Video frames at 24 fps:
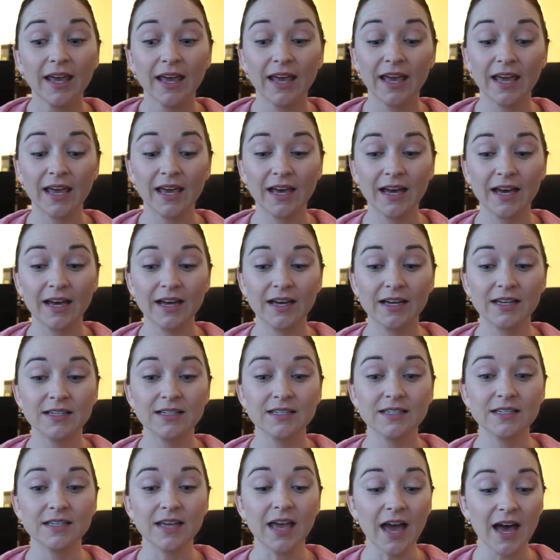
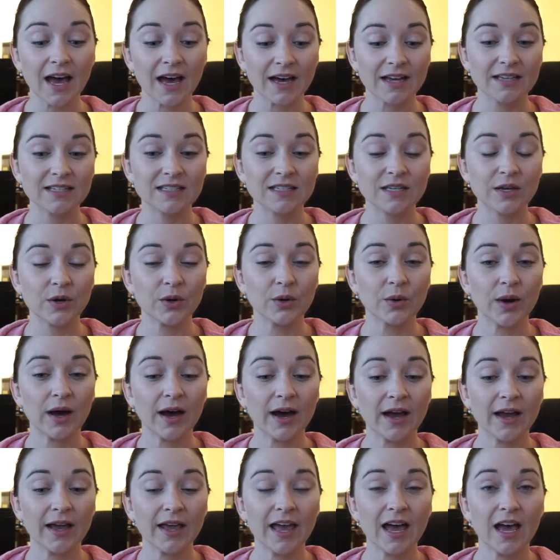And yeah, so
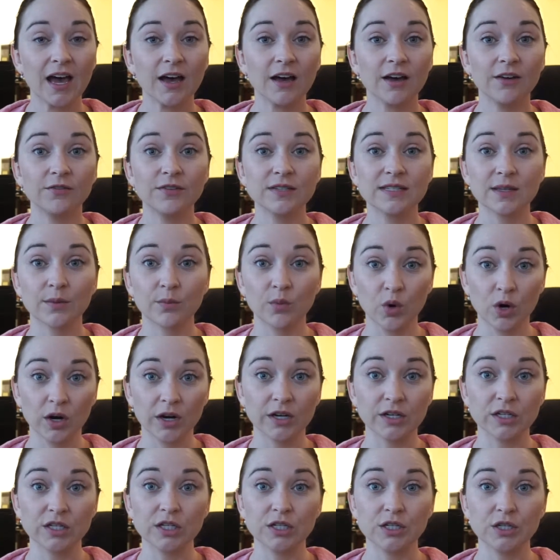I have some
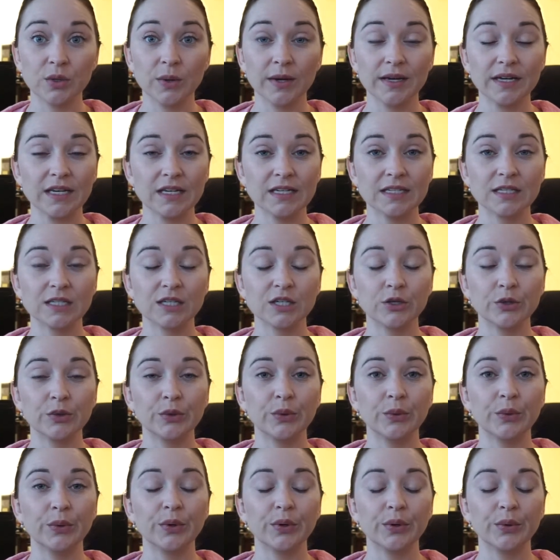work to do. I need
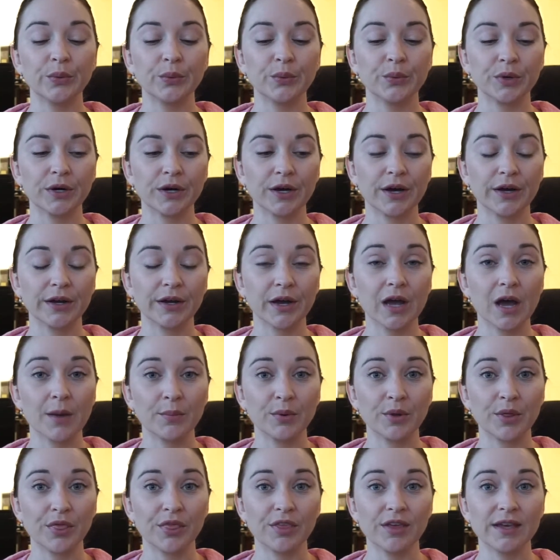to work on a
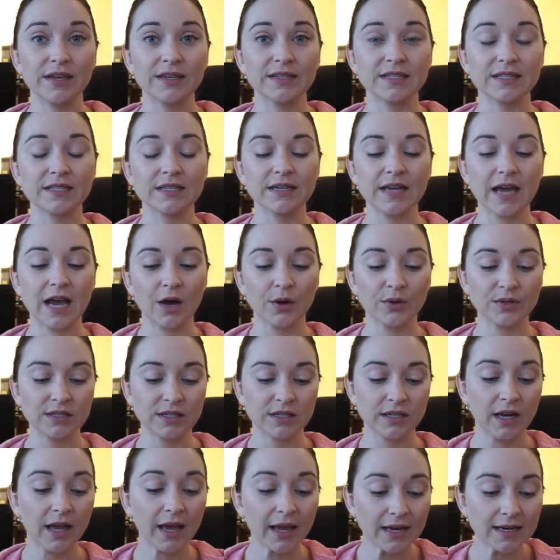couple things now
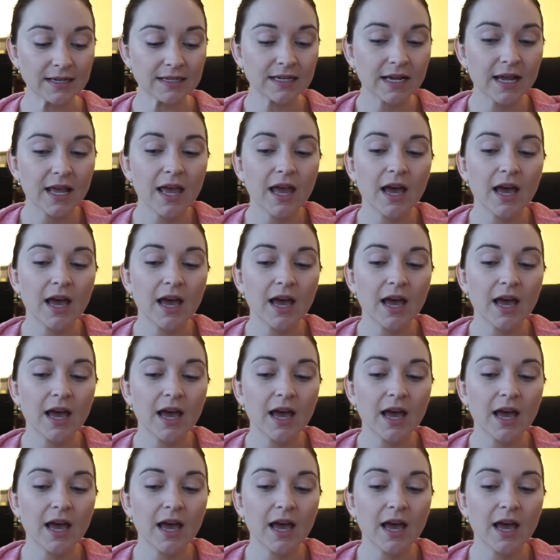tonight.